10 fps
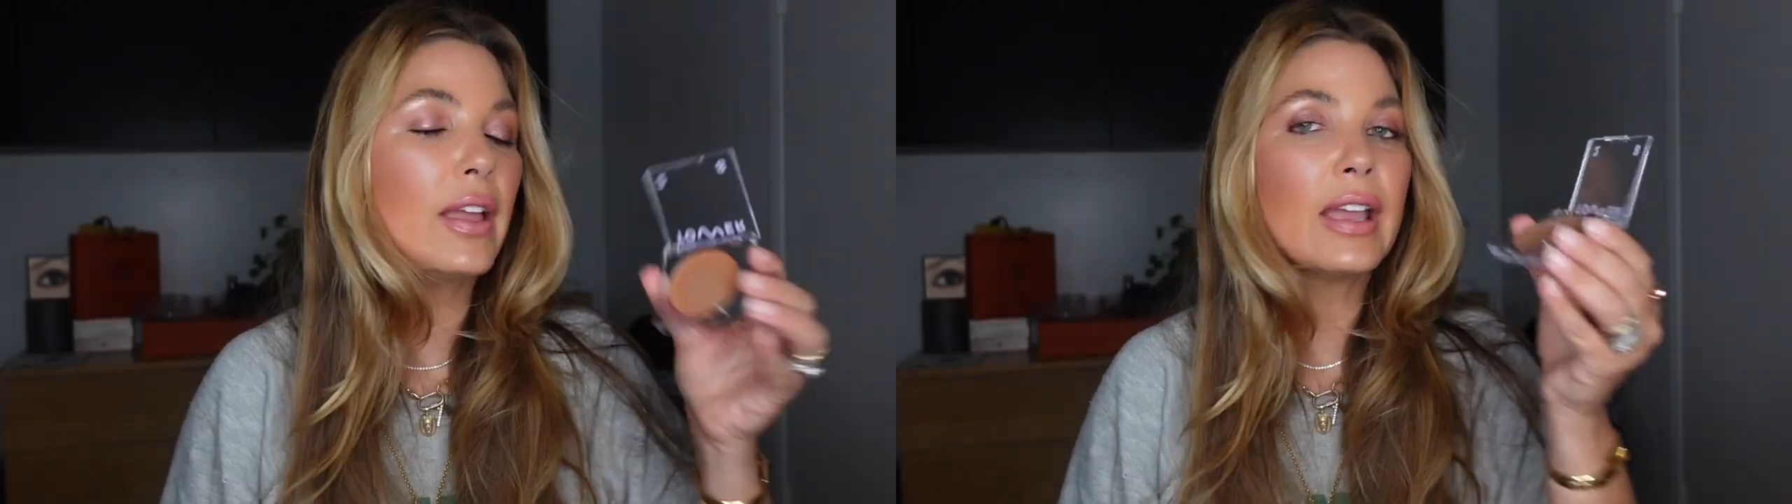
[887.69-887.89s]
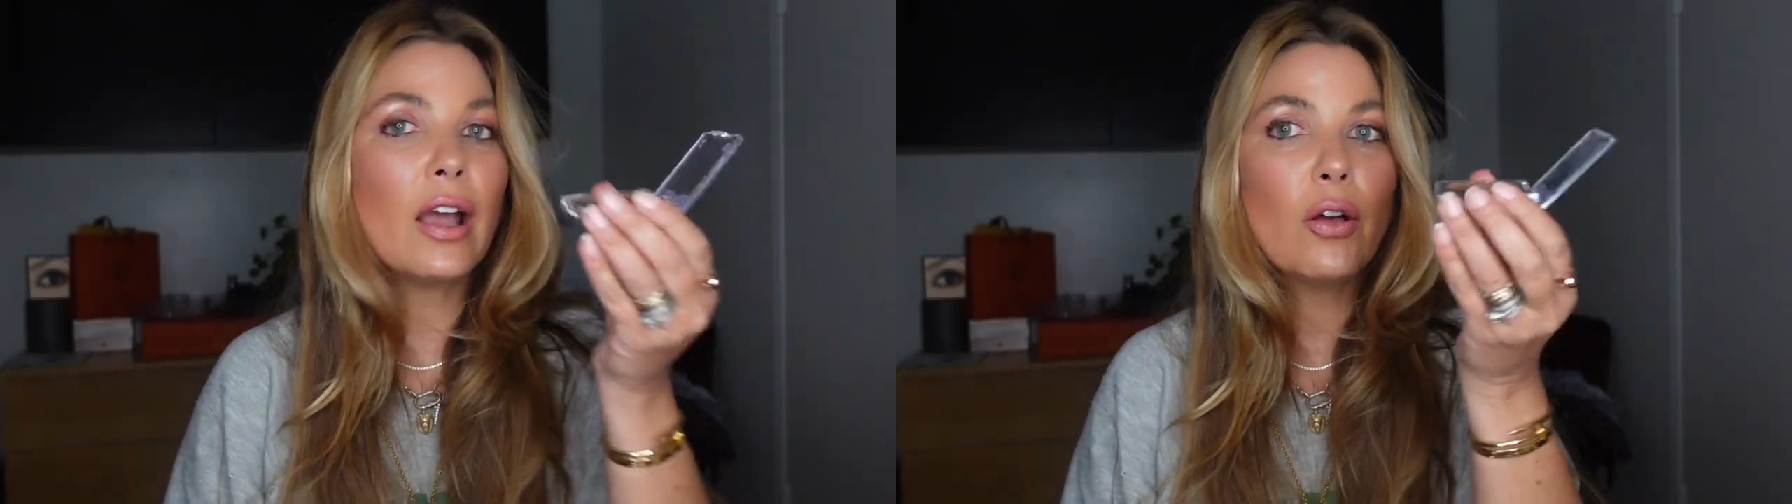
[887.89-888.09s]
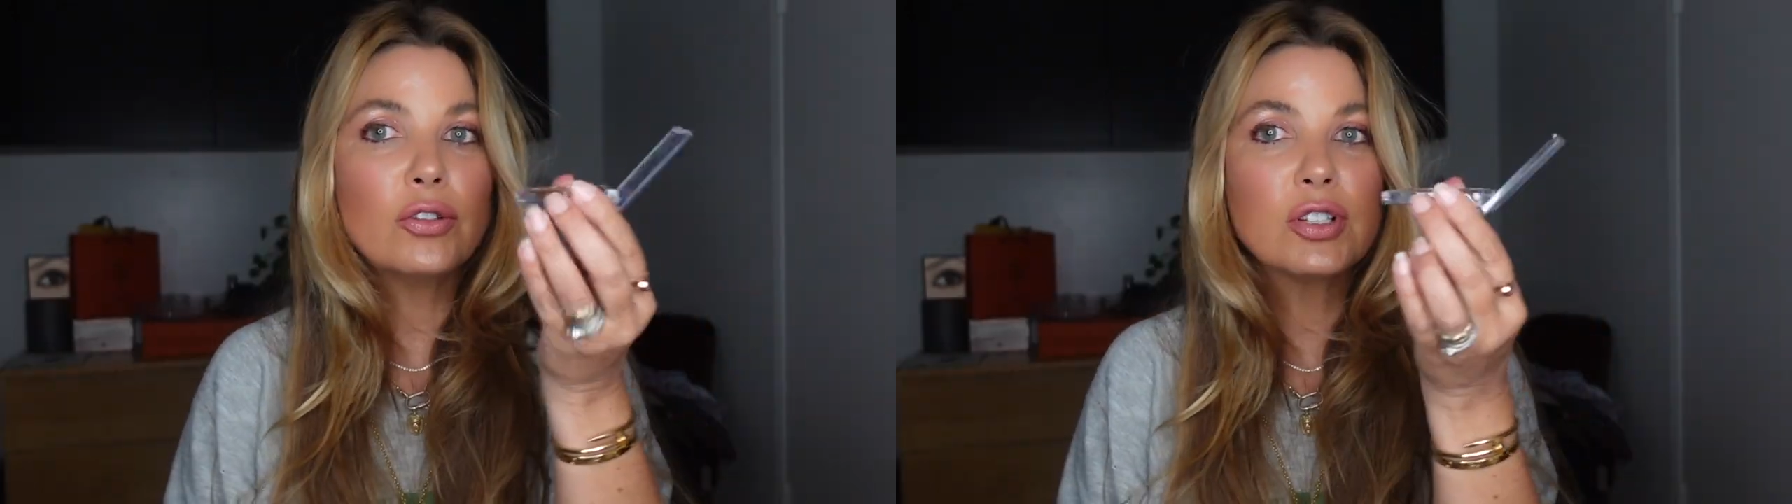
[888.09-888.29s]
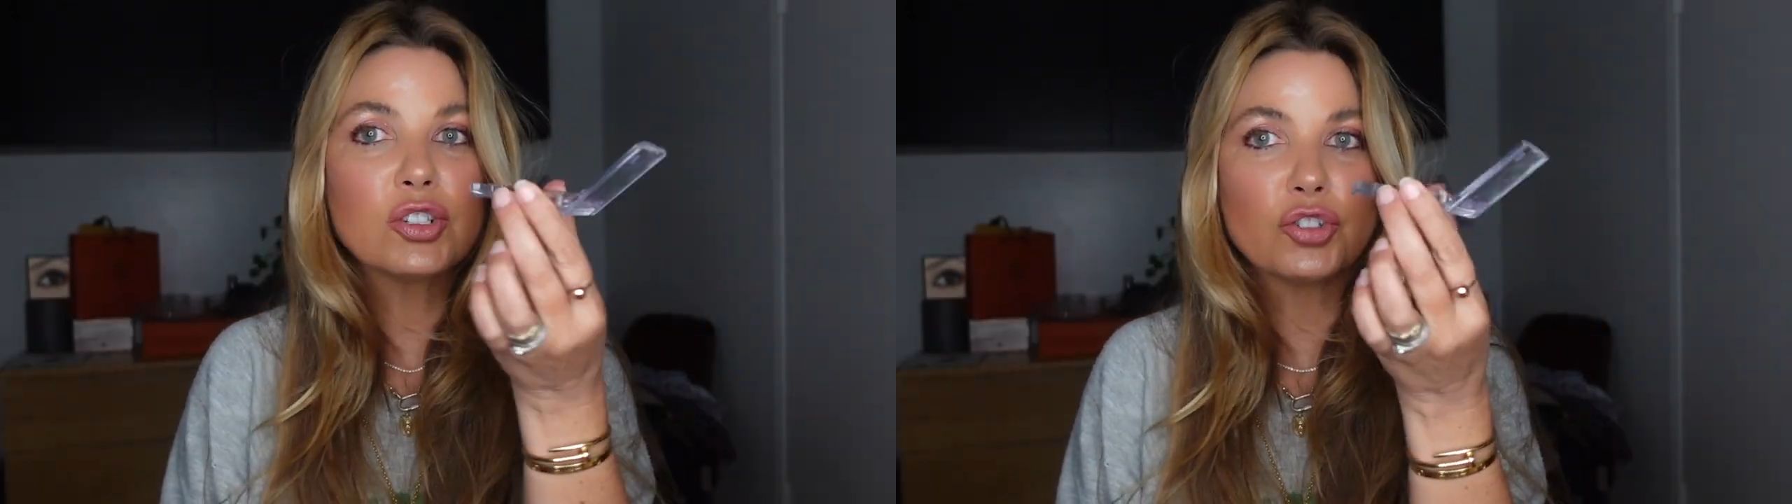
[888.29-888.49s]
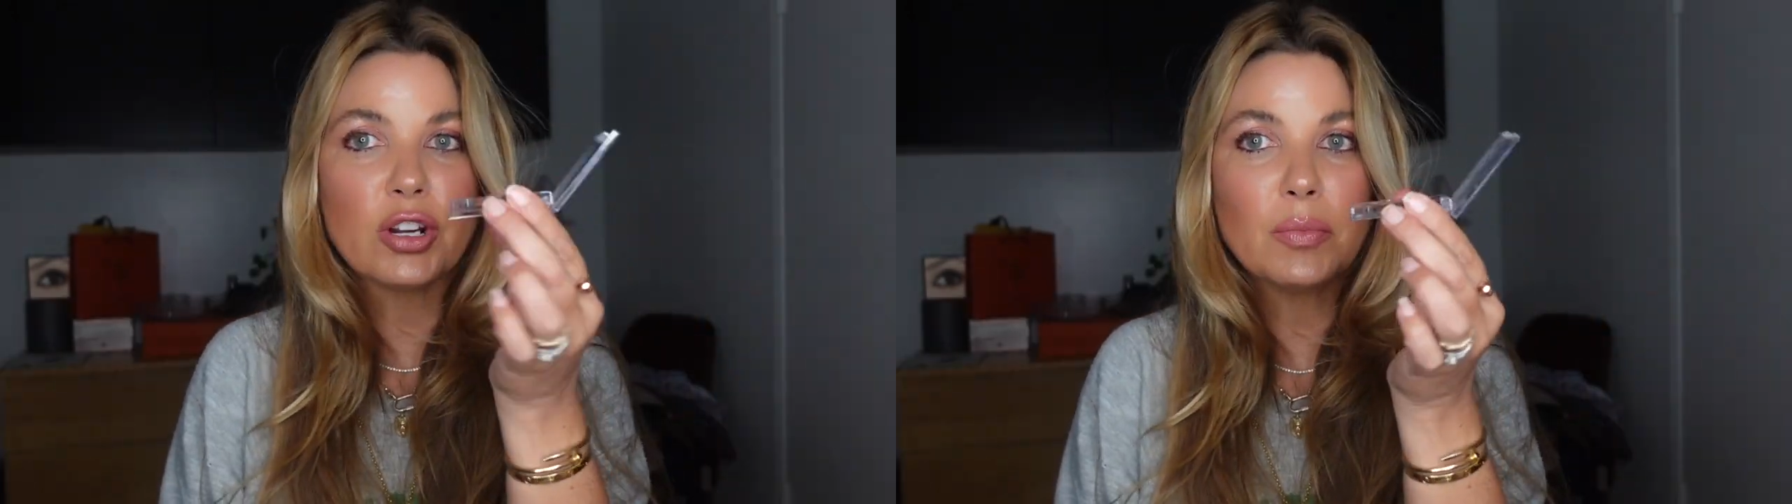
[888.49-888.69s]
like how
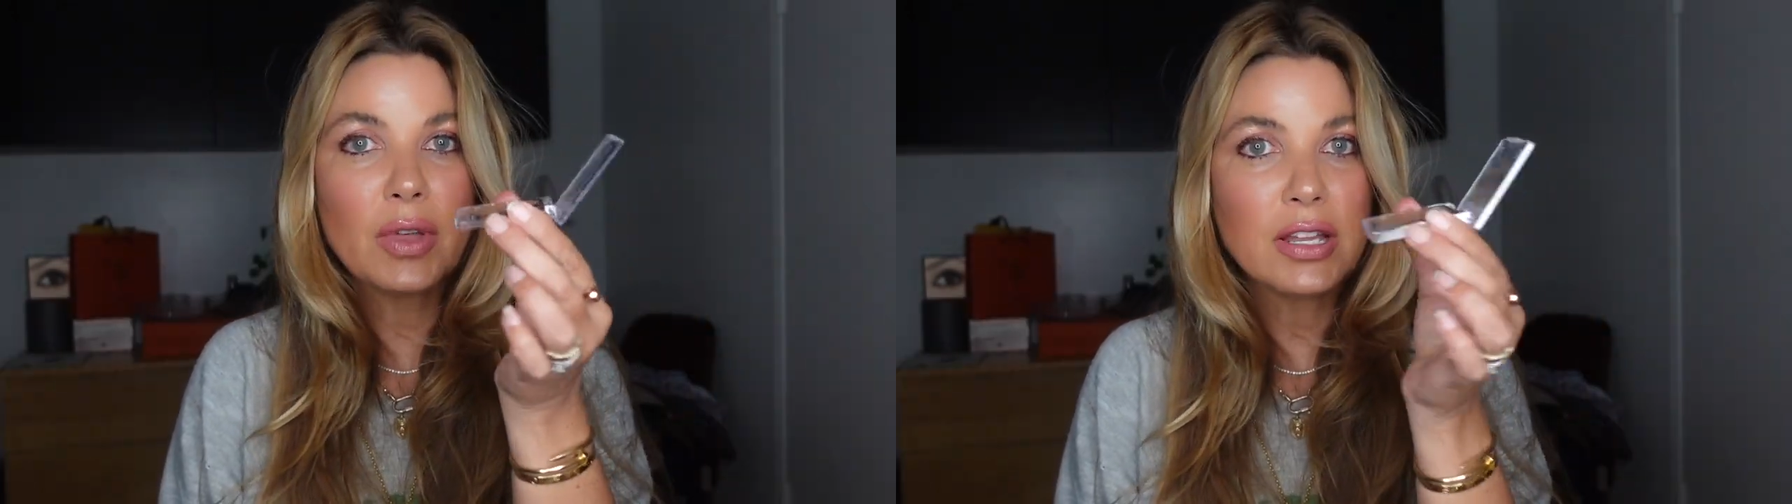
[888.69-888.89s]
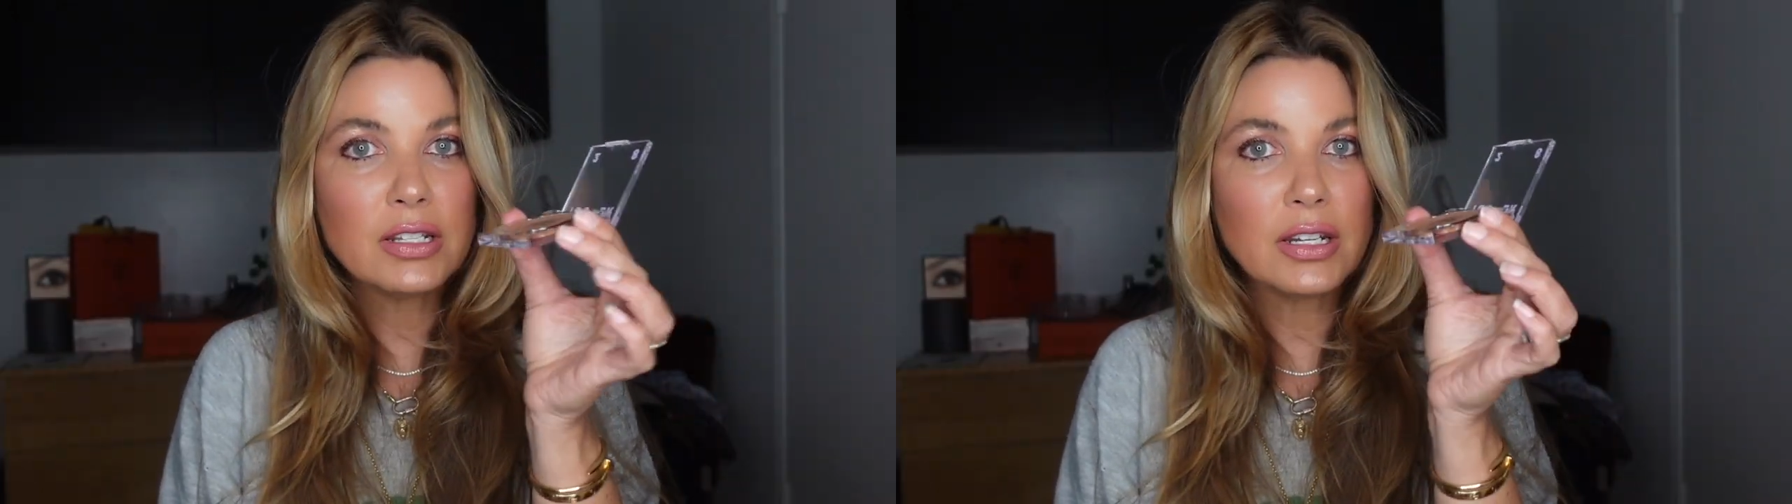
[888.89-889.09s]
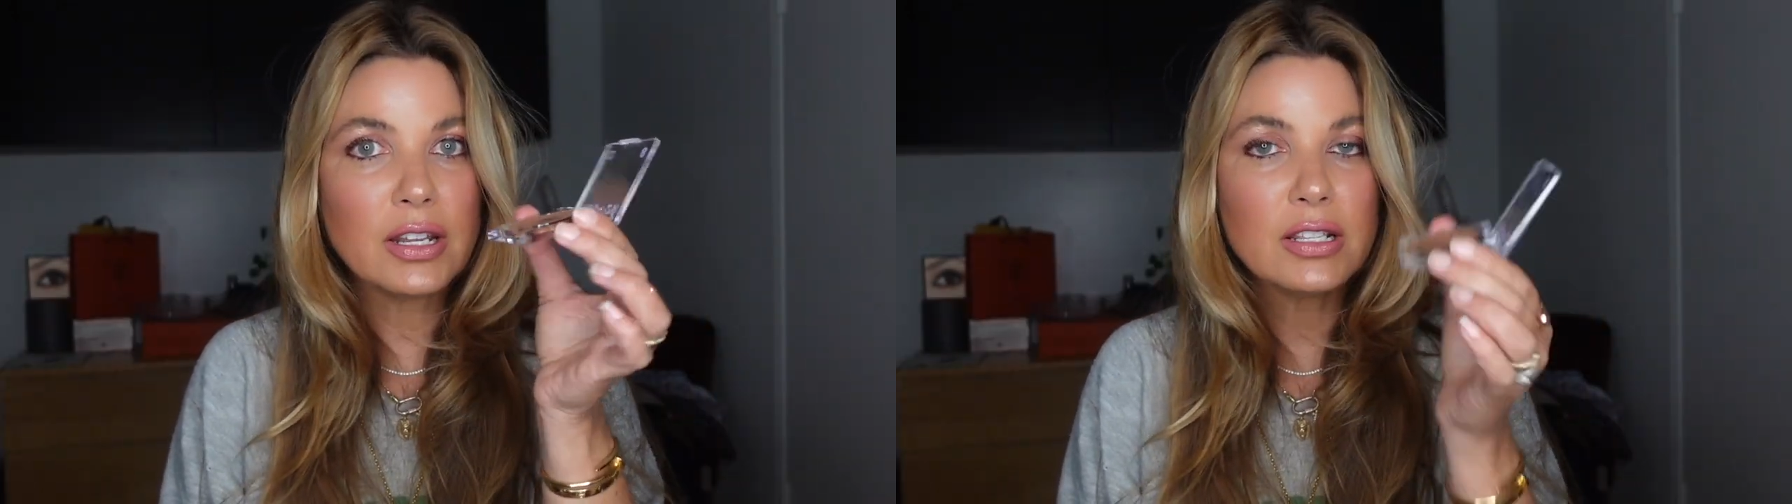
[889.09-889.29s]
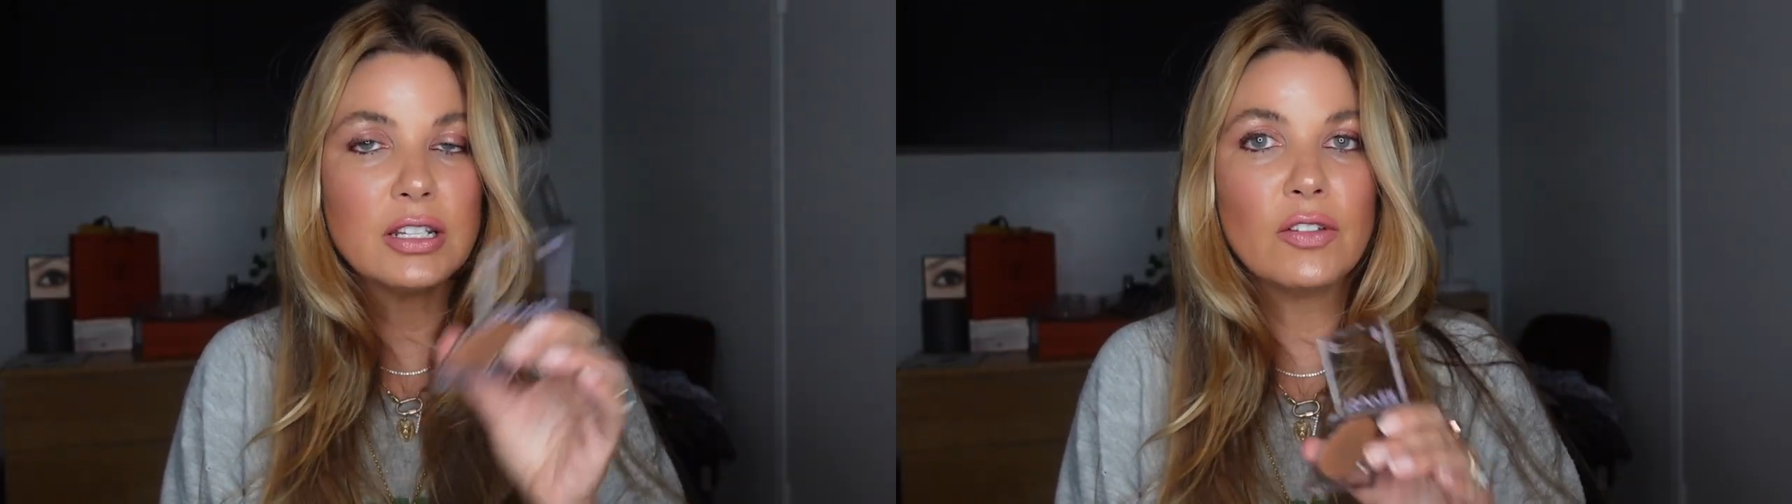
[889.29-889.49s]
streamlined it is,